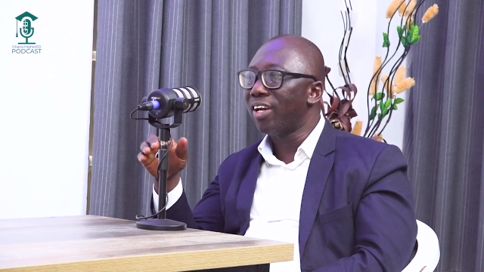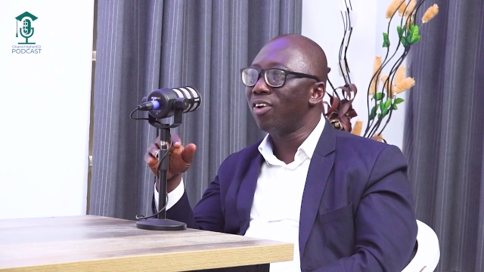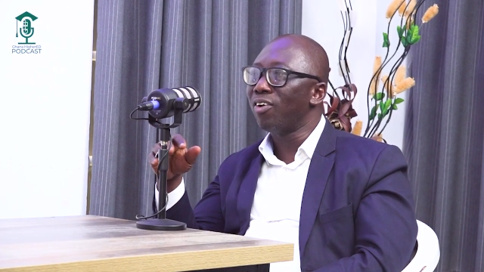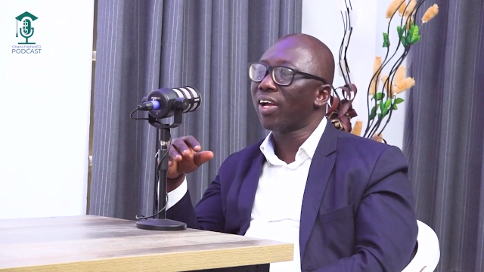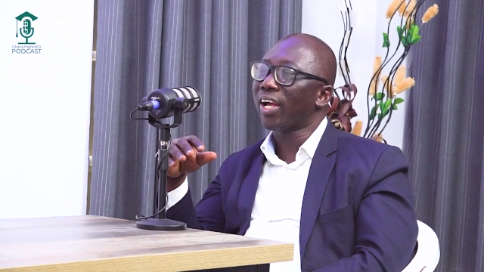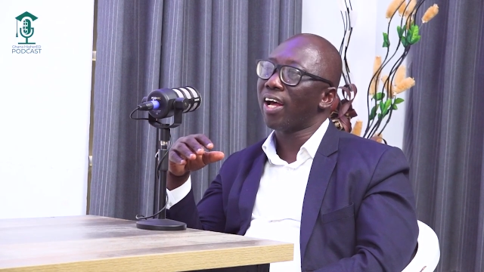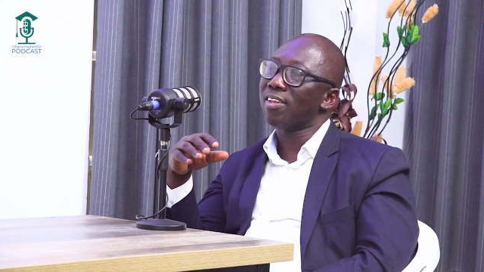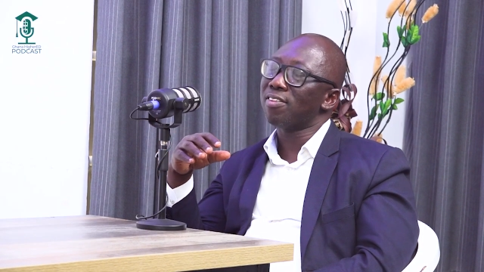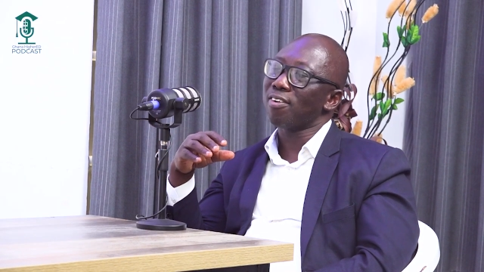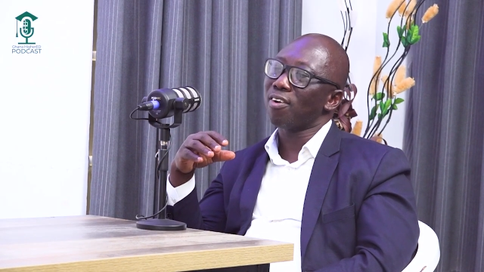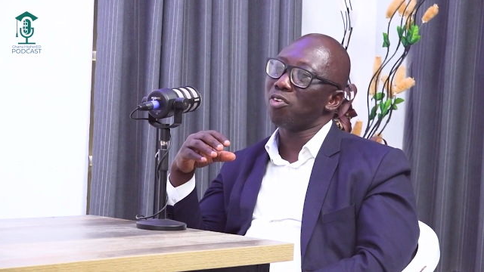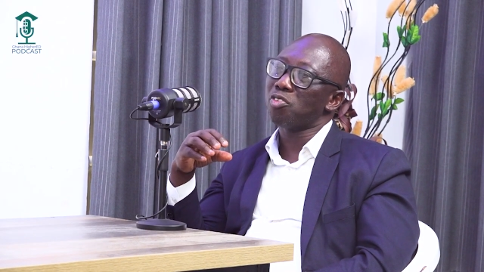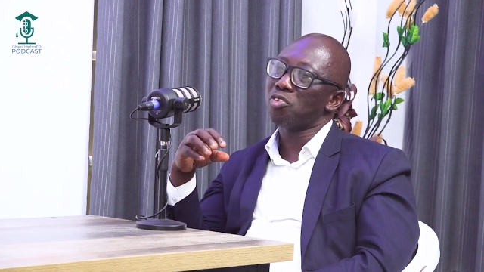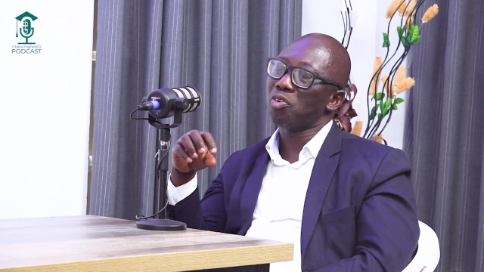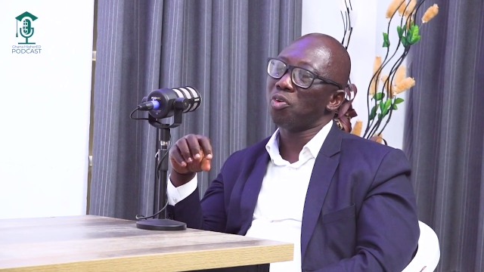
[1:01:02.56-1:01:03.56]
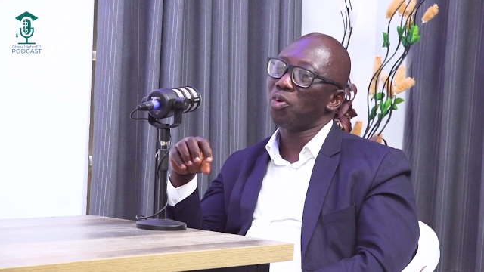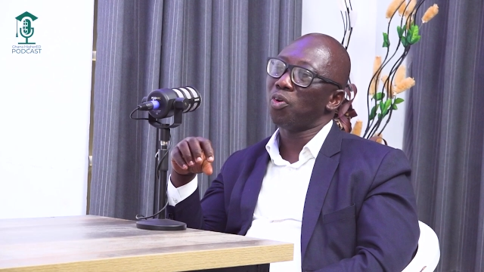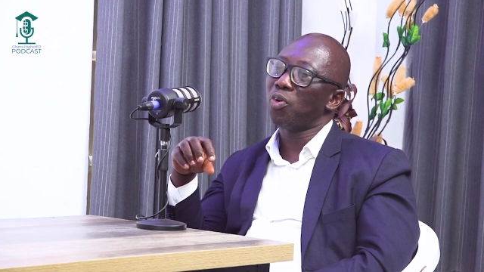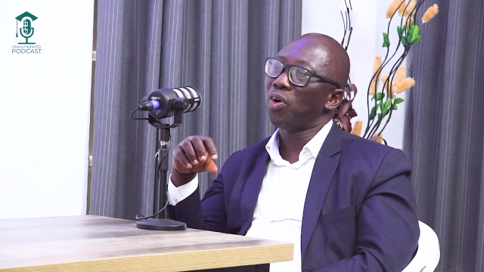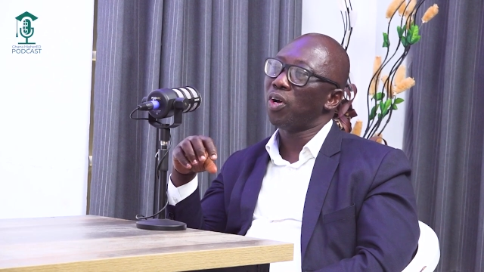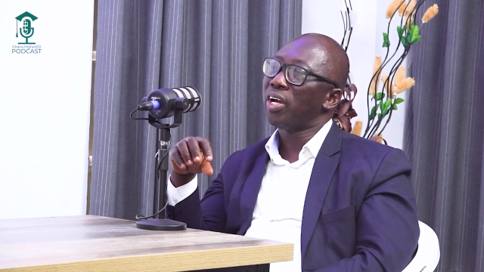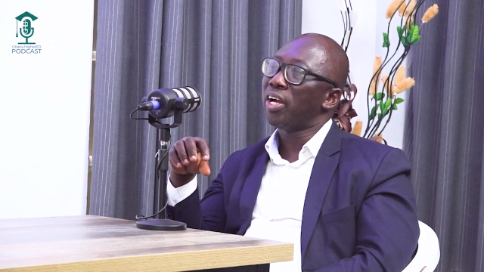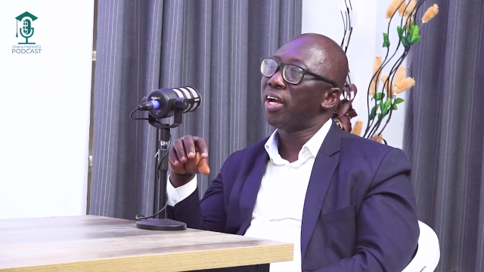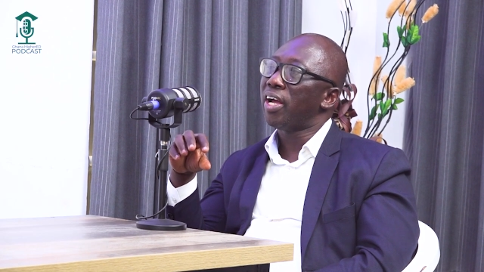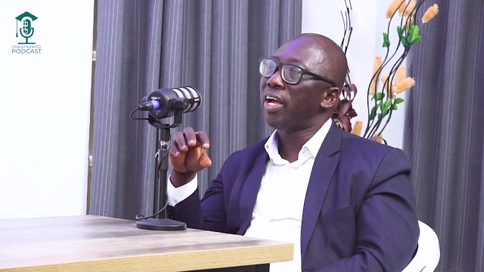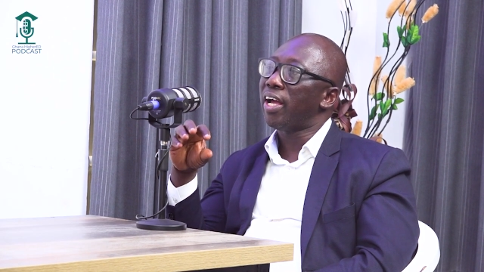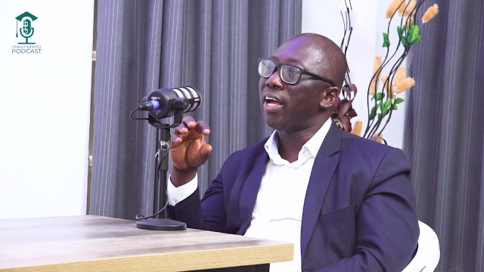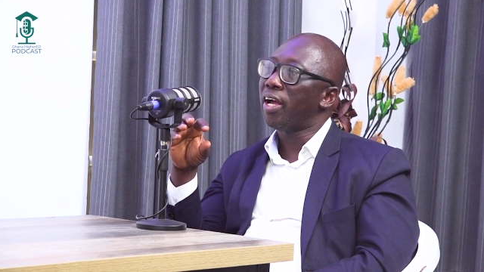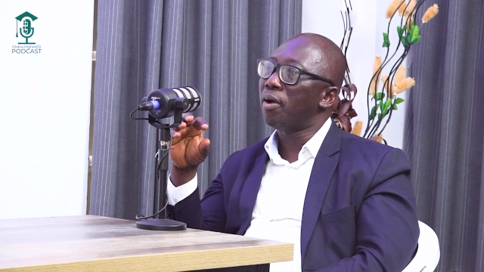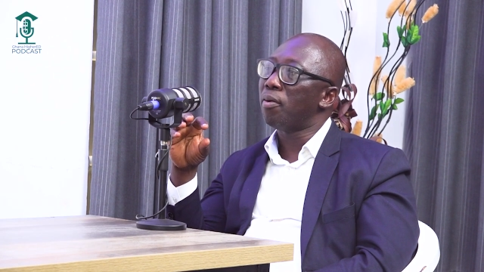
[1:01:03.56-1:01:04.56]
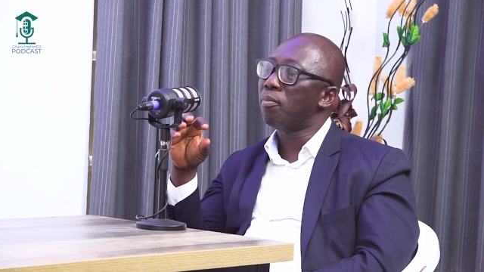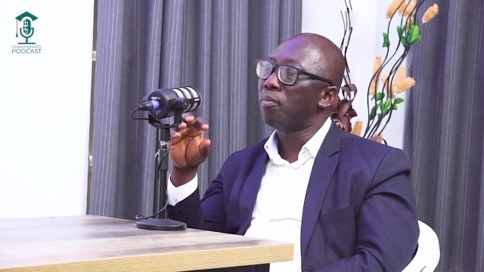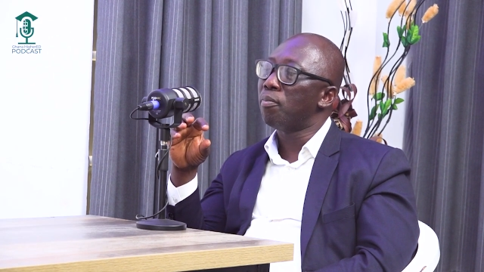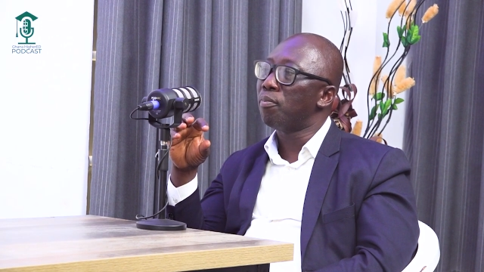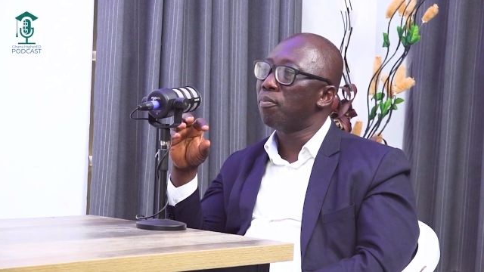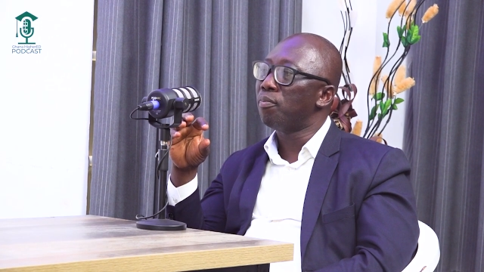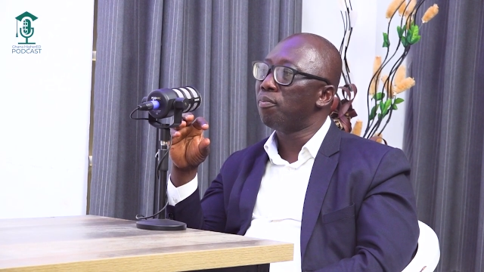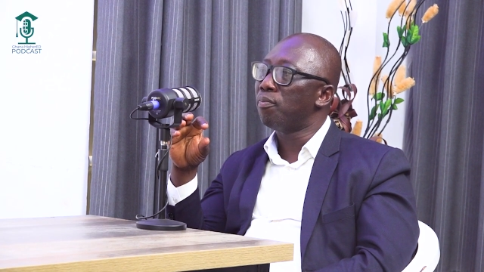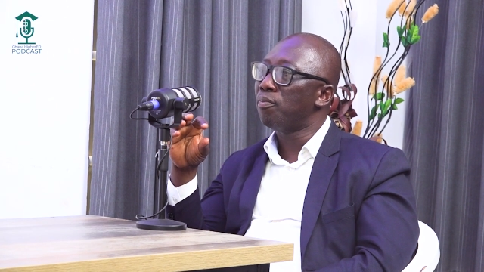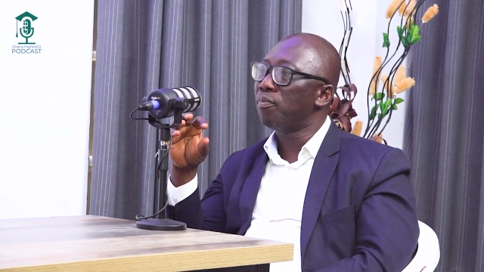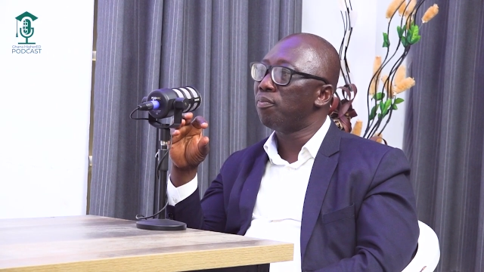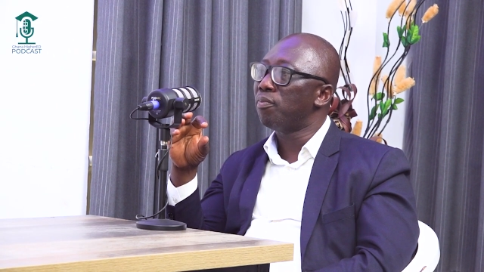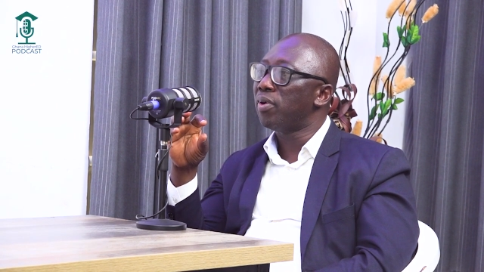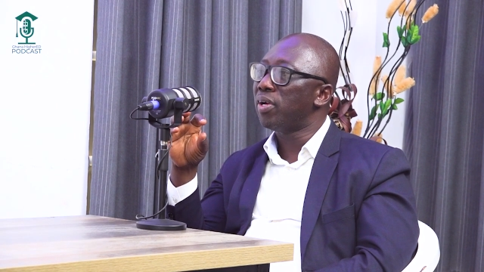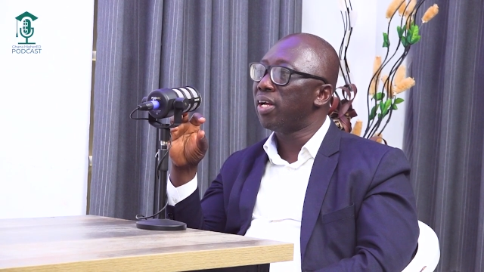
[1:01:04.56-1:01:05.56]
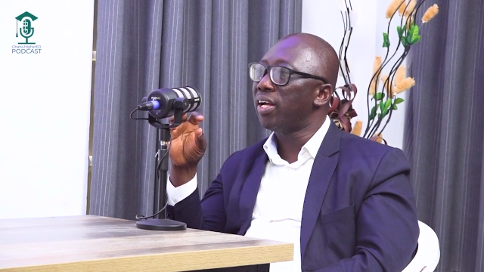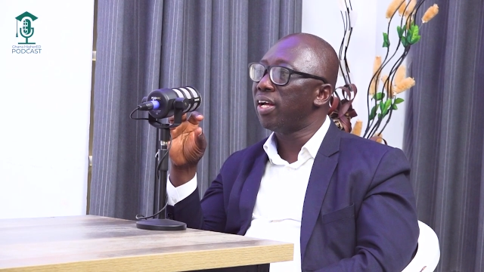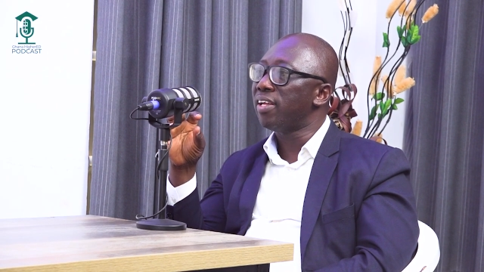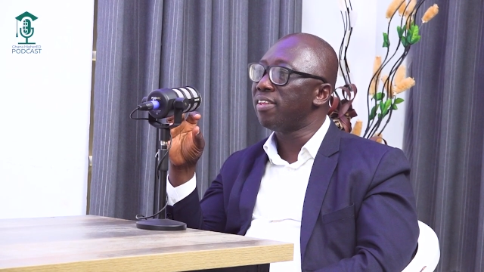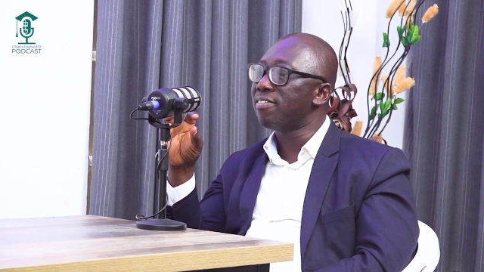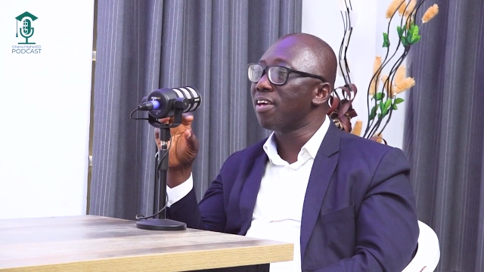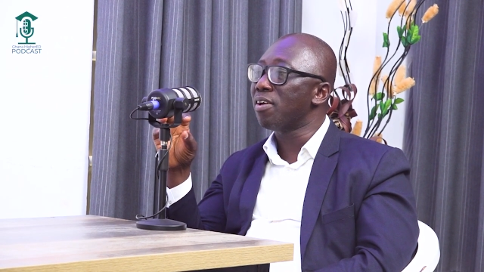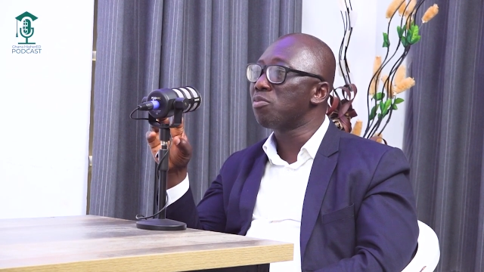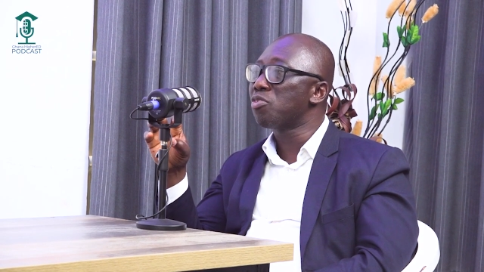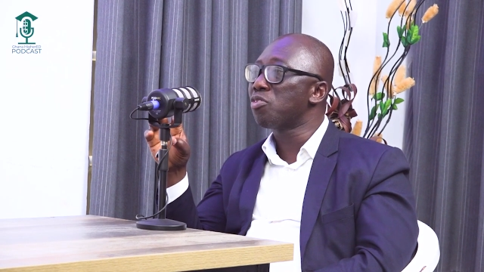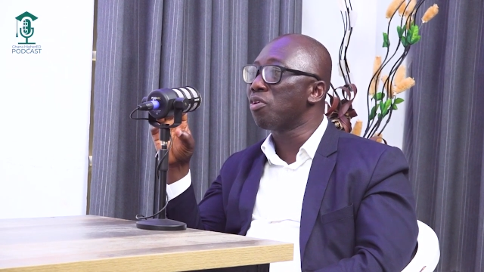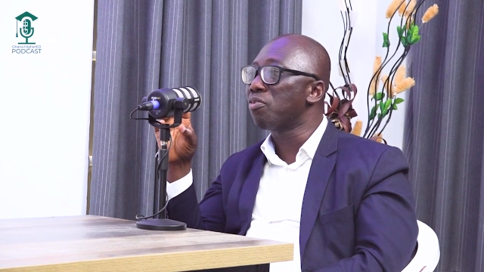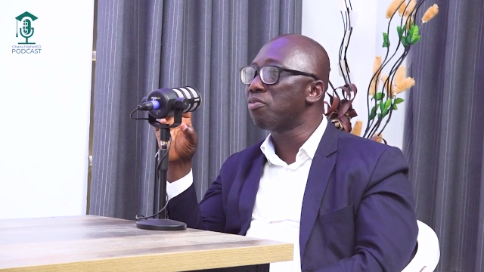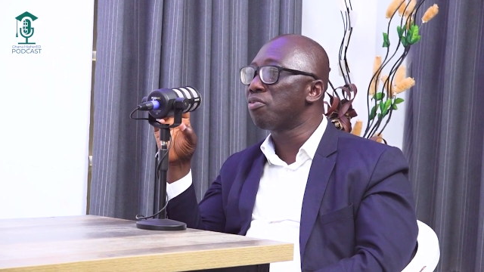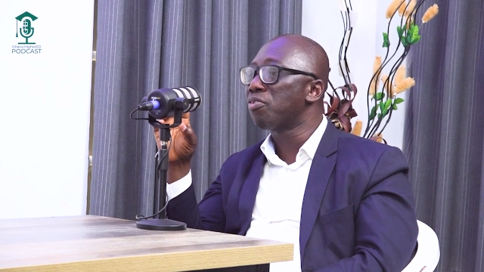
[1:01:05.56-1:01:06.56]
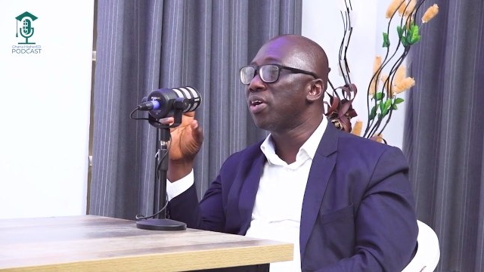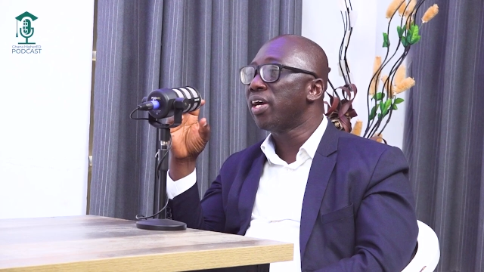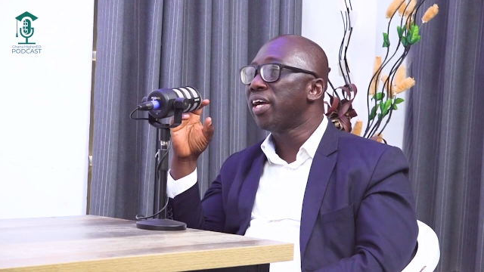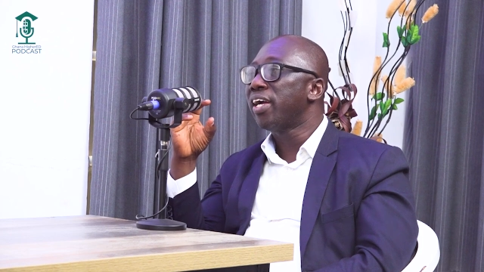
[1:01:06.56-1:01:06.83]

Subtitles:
and look at also in terms of